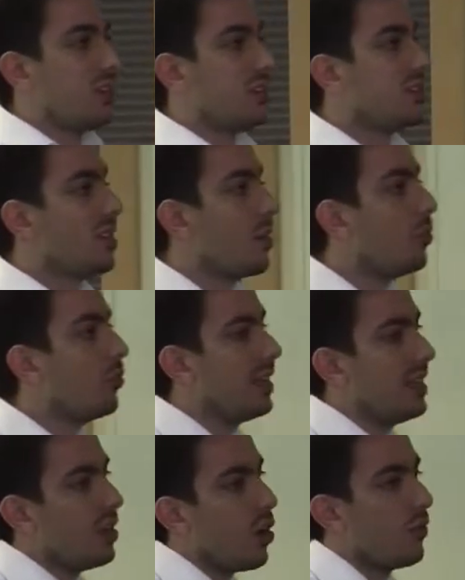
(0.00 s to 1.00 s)

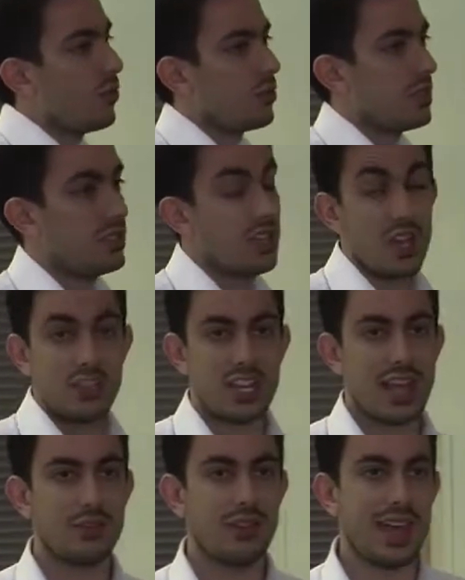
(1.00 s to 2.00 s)
summary of the research
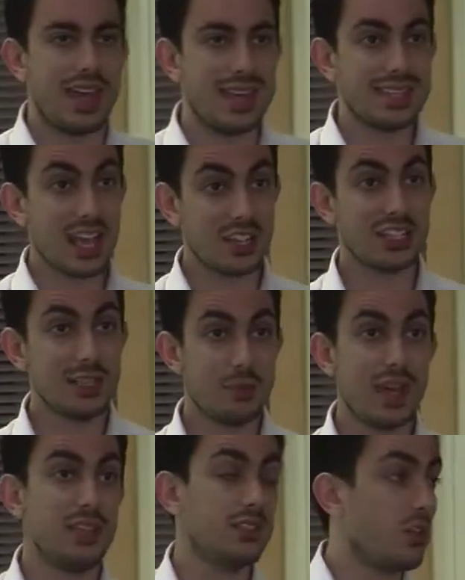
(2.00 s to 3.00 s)
out there is actually
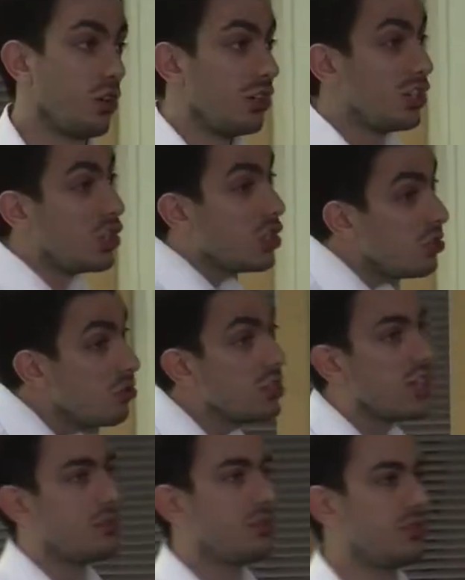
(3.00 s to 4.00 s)
based on a huge
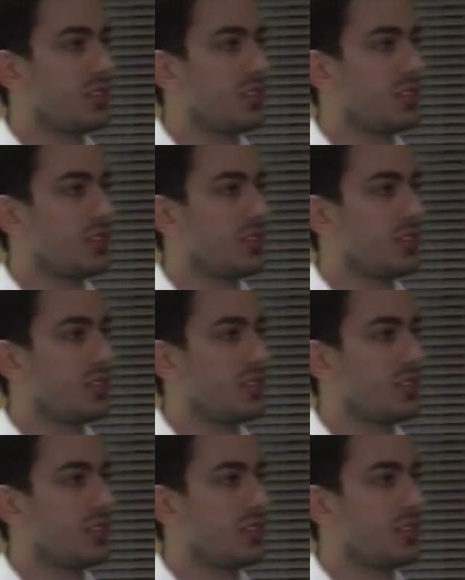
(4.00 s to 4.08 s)
number of